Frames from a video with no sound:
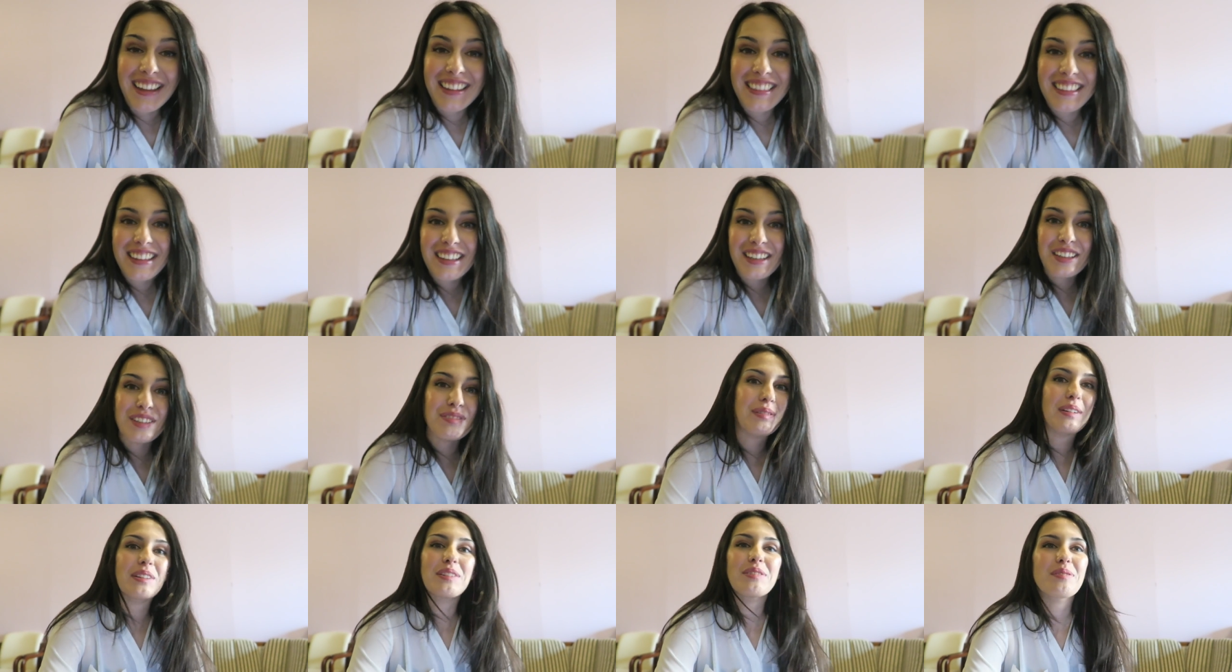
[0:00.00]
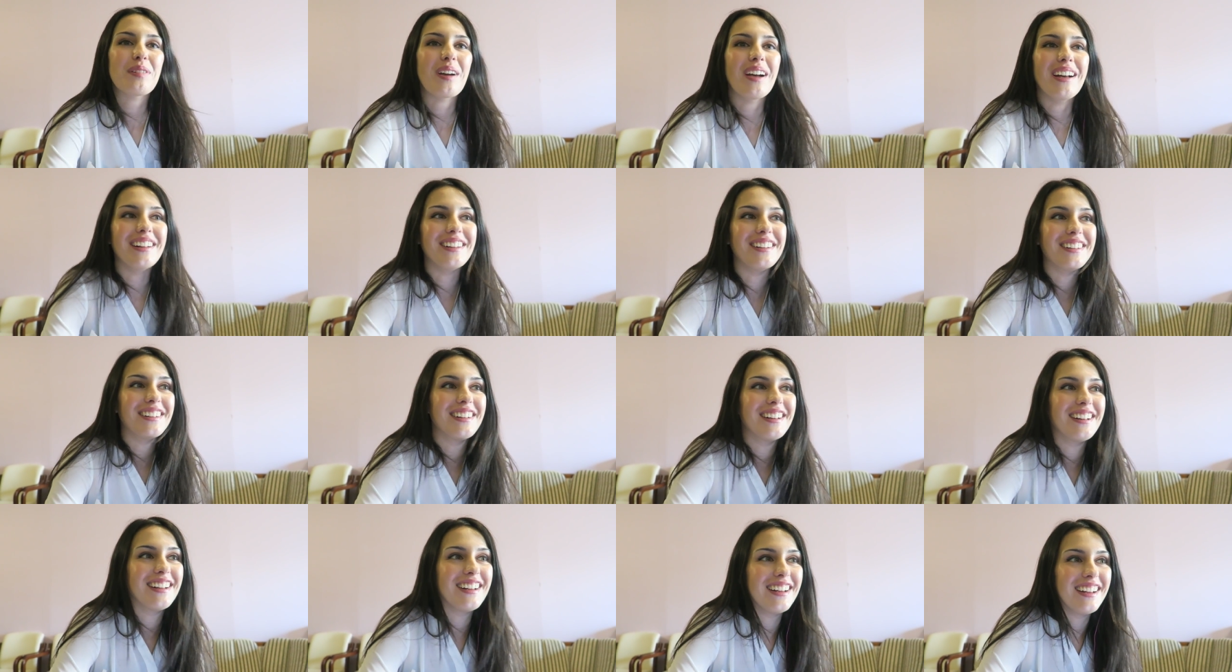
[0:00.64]
I think it went
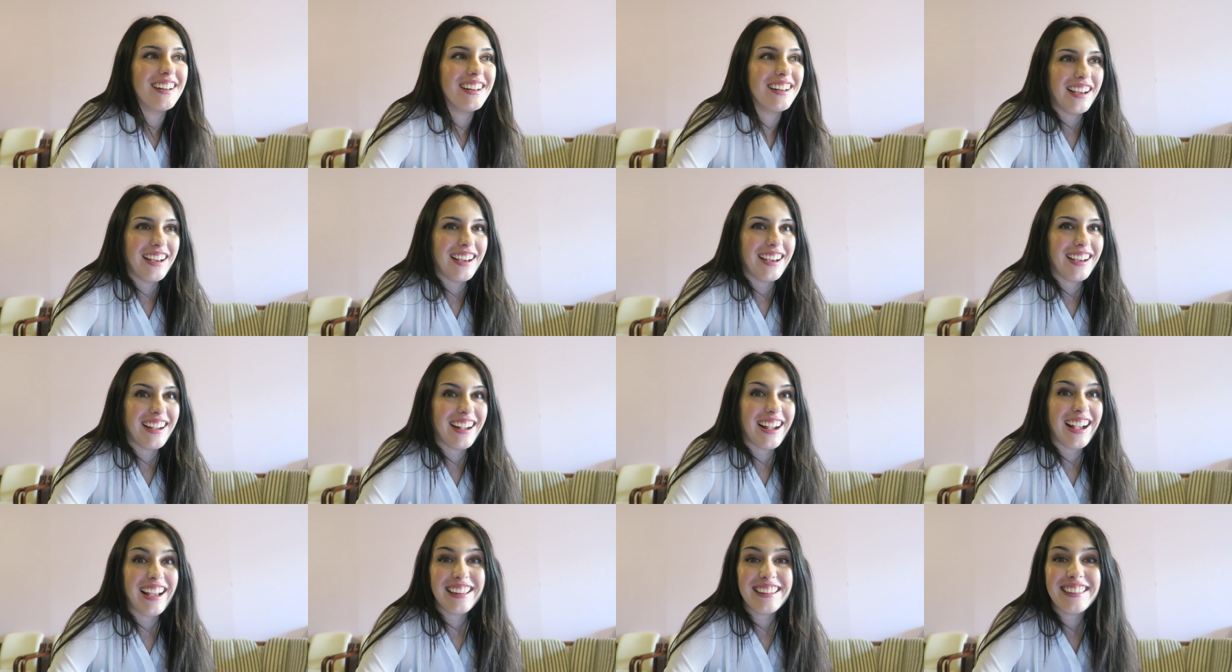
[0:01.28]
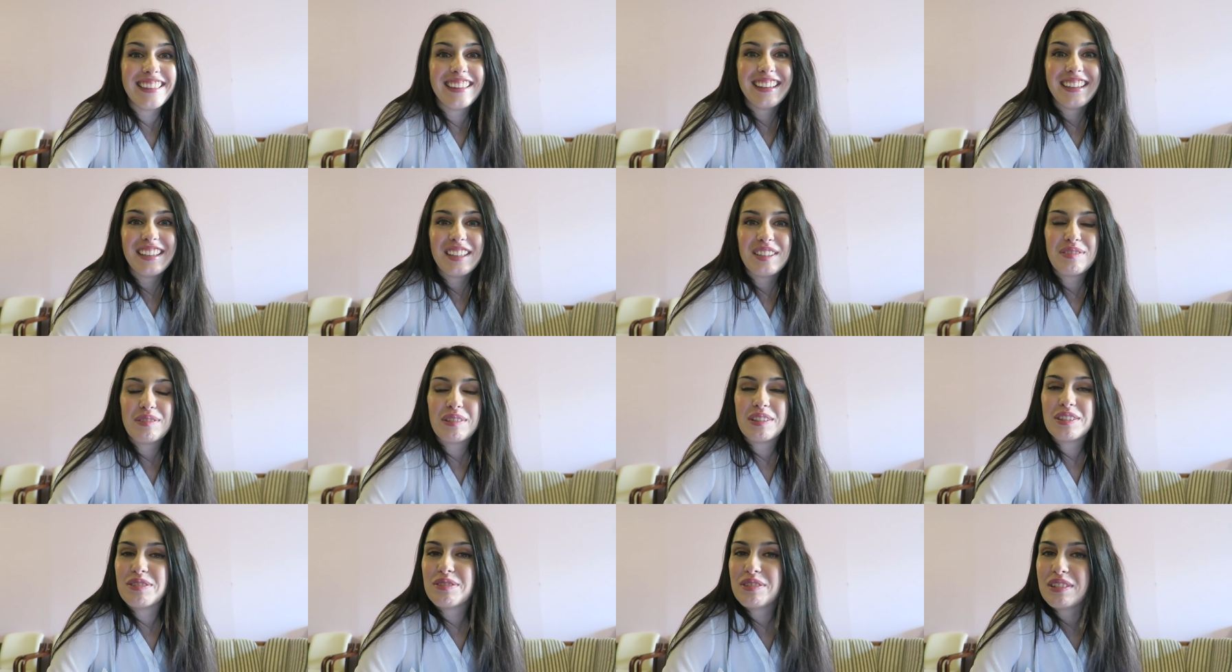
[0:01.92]
well. I think
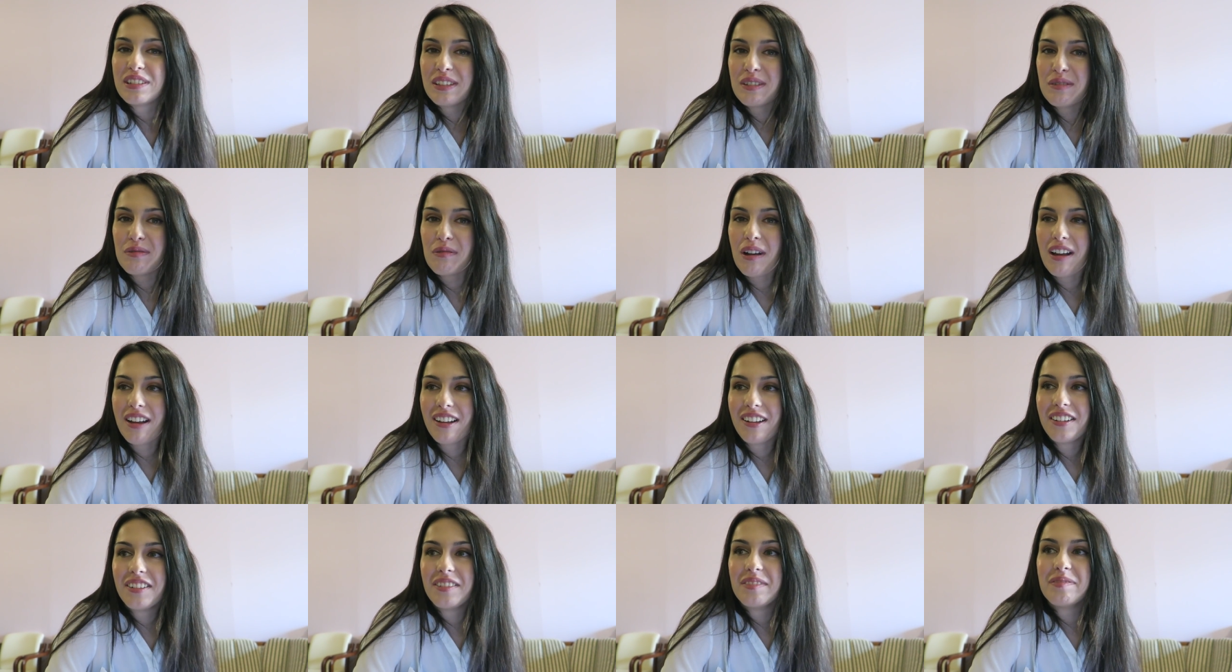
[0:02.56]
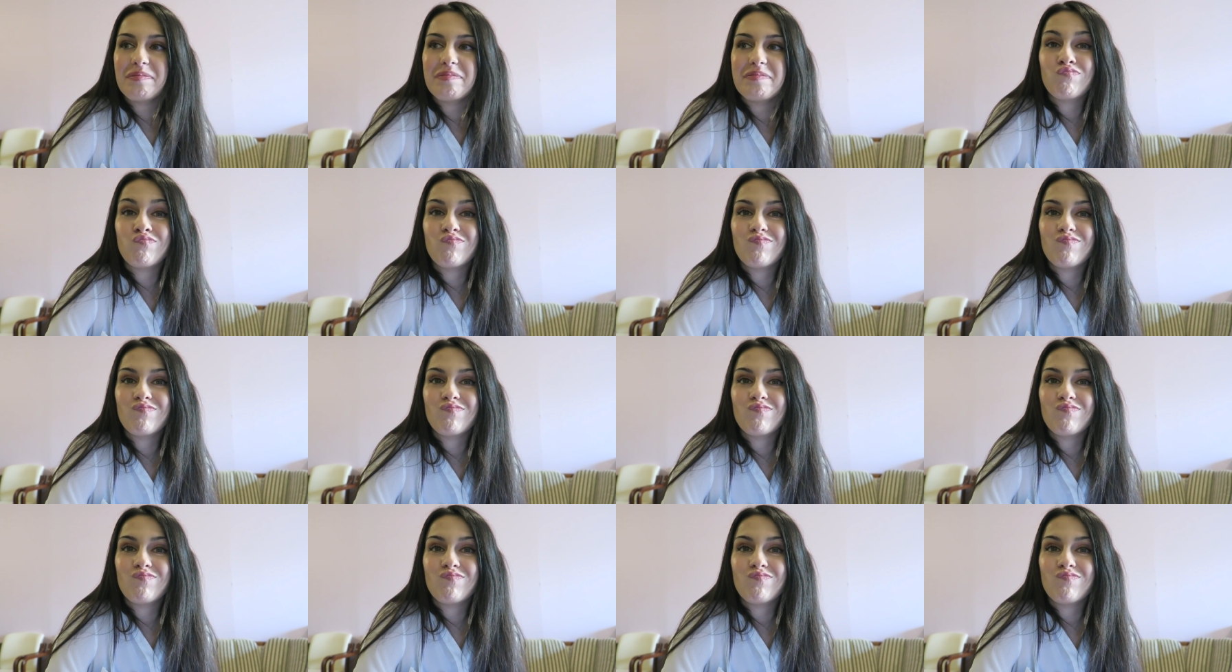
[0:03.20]
it went really well.